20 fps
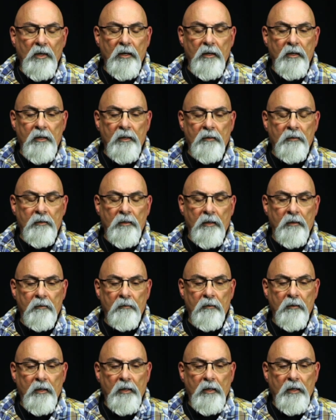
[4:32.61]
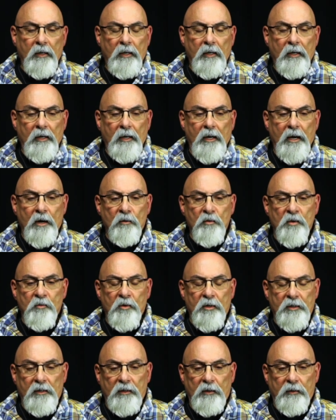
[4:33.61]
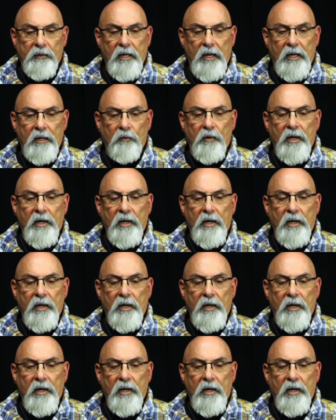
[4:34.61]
And I remember as a little kid,